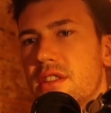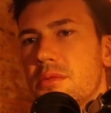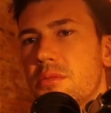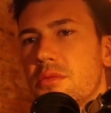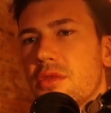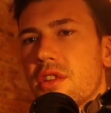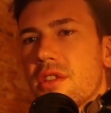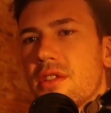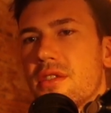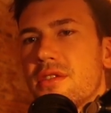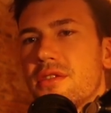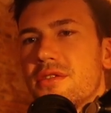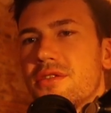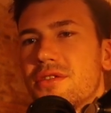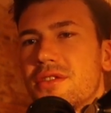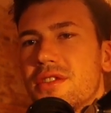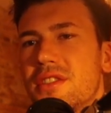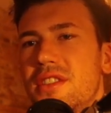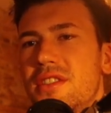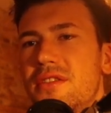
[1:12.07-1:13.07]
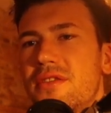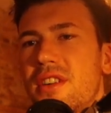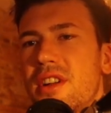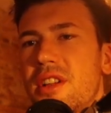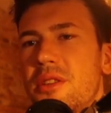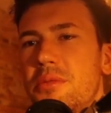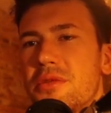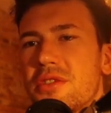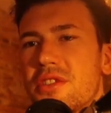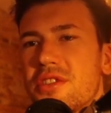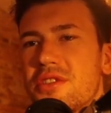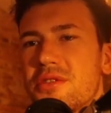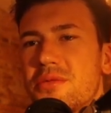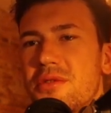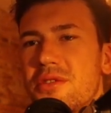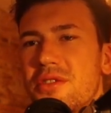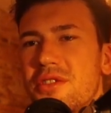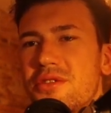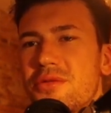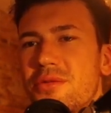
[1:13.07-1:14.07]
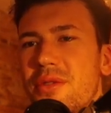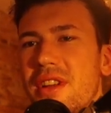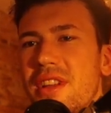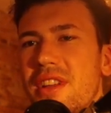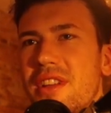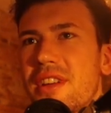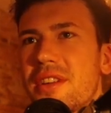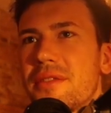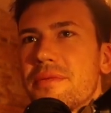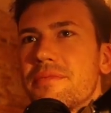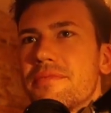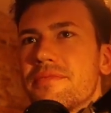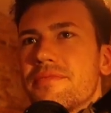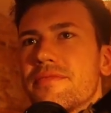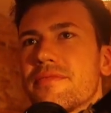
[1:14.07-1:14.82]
the model to eval because we're not training.